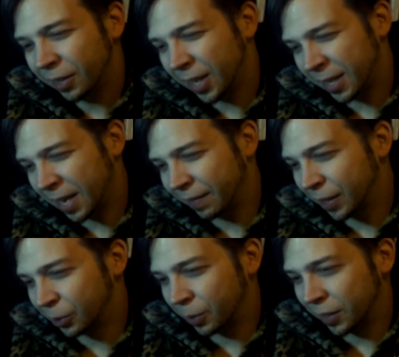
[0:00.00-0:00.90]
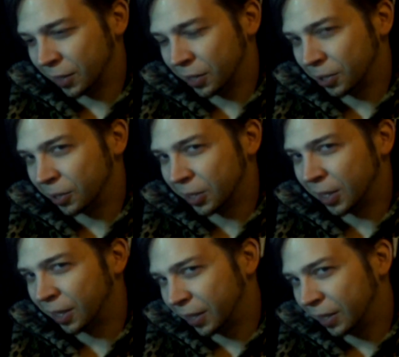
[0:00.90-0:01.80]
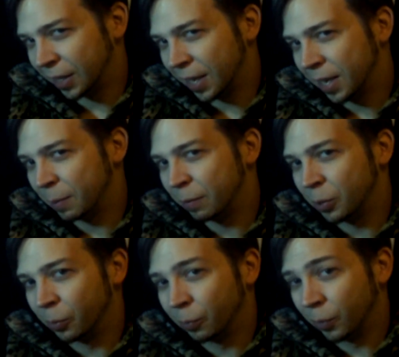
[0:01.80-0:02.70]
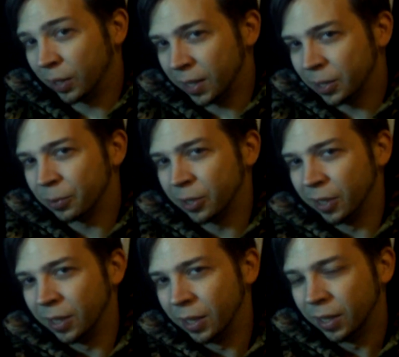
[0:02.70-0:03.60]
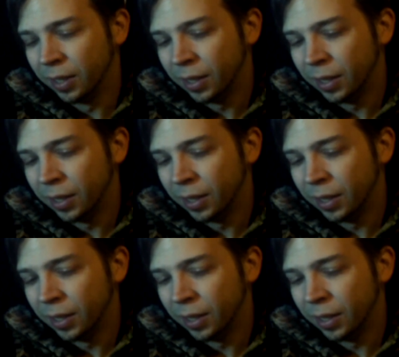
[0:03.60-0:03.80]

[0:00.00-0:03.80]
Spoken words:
having a translation, just not in the game, if you're really interested in it.